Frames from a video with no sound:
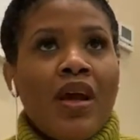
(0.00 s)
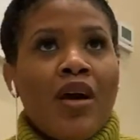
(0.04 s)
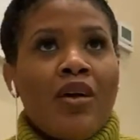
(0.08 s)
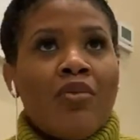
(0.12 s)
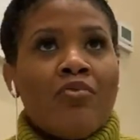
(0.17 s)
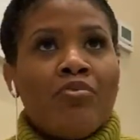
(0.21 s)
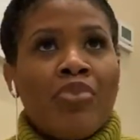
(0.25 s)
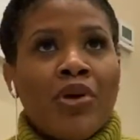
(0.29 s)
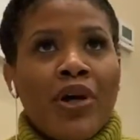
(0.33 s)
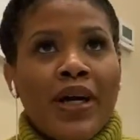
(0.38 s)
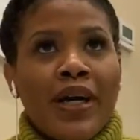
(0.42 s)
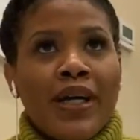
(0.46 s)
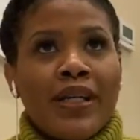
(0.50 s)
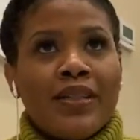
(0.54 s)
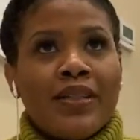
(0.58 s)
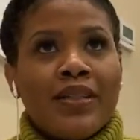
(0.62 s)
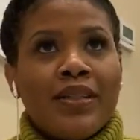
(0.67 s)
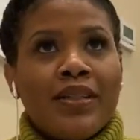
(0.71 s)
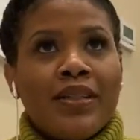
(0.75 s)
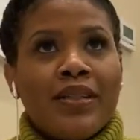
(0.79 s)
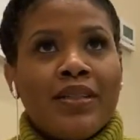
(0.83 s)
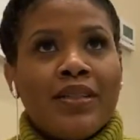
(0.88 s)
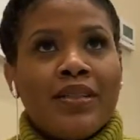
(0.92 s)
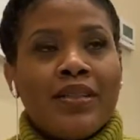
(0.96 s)
But
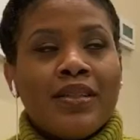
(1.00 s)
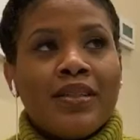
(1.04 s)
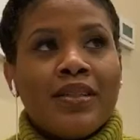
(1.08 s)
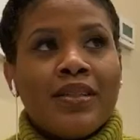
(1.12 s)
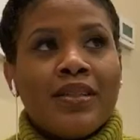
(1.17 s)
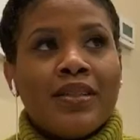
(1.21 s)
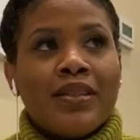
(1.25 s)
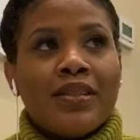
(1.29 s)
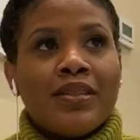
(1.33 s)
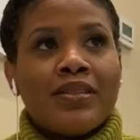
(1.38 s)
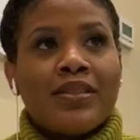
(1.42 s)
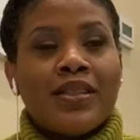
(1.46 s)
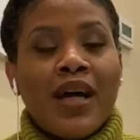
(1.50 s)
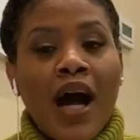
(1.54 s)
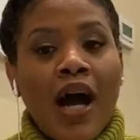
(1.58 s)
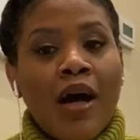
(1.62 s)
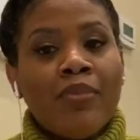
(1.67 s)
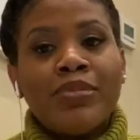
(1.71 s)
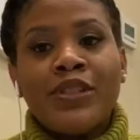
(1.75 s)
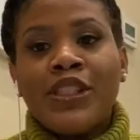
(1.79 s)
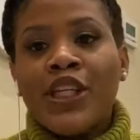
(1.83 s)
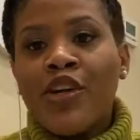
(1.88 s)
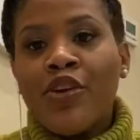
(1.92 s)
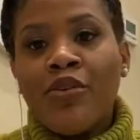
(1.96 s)
top
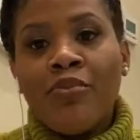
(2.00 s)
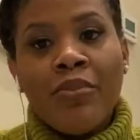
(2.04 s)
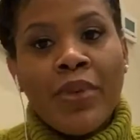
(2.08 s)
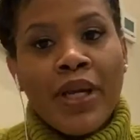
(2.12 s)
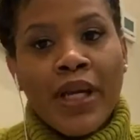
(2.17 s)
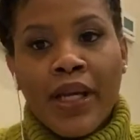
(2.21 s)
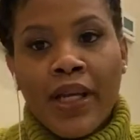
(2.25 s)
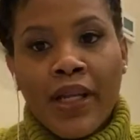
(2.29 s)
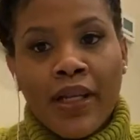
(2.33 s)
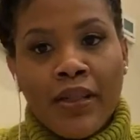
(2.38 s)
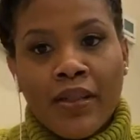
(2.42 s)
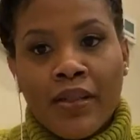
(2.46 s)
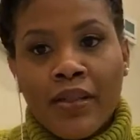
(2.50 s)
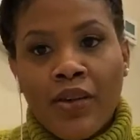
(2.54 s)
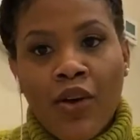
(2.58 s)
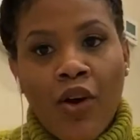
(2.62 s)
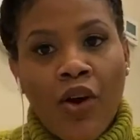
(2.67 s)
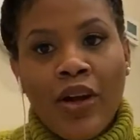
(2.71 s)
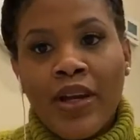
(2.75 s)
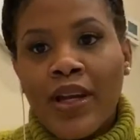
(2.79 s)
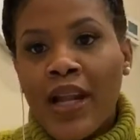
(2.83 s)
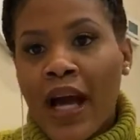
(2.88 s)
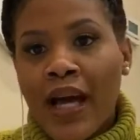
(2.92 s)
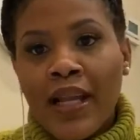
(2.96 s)
tier men are
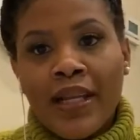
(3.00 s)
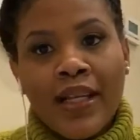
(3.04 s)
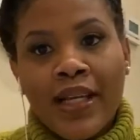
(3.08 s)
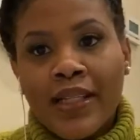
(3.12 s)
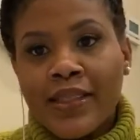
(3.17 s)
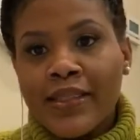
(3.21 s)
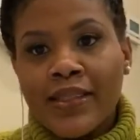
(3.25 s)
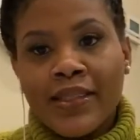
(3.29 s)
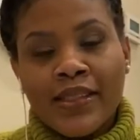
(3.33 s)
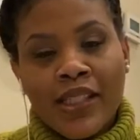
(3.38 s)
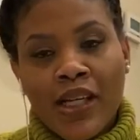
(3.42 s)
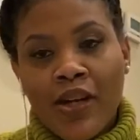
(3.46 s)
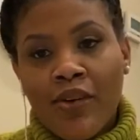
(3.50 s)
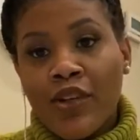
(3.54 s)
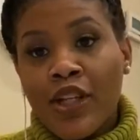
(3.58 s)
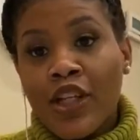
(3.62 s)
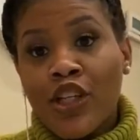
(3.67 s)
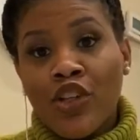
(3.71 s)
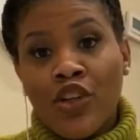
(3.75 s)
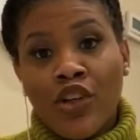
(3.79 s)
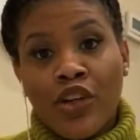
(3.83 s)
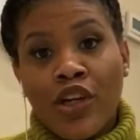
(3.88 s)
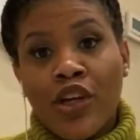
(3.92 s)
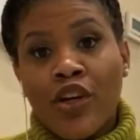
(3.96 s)
not necessarily
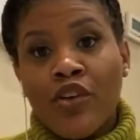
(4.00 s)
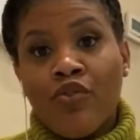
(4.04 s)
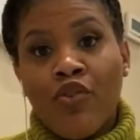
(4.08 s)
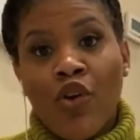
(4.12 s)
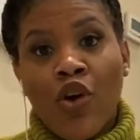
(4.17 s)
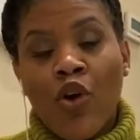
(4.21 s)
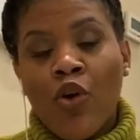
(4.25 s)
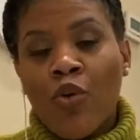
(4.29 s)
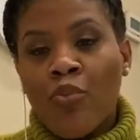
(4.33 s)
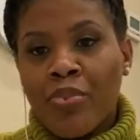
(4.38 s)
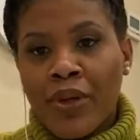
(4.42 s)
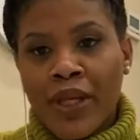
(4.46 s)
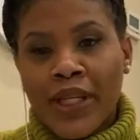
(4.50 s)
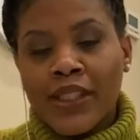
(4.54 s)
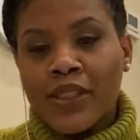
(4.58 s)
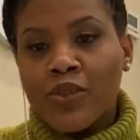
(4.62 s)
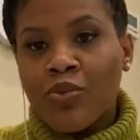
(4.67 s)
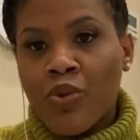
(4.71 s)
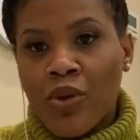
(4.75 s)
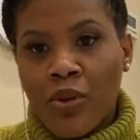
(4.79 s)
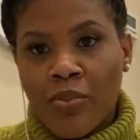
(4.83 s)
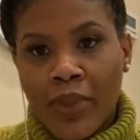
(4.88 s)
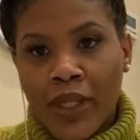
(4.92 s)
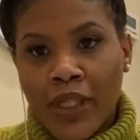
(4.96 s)
looking for obese
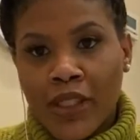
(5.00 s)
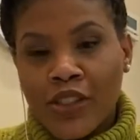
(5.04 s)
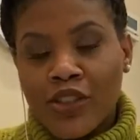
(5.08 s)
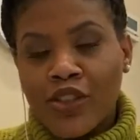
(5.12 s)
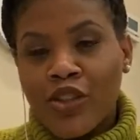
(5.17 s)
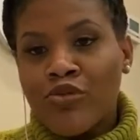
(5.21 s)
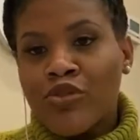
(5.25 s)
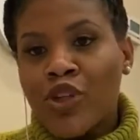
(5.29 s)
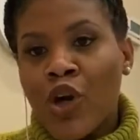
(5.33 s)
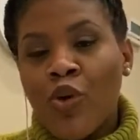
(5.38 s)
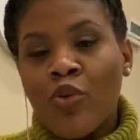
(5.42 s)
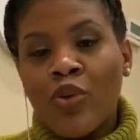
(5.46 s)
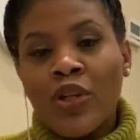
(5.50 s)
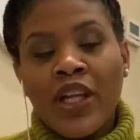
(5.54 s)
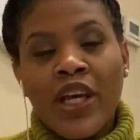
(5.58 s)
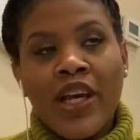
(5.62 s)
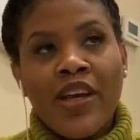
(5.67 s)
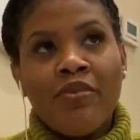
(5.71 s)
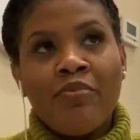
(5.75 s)
women. So don't leave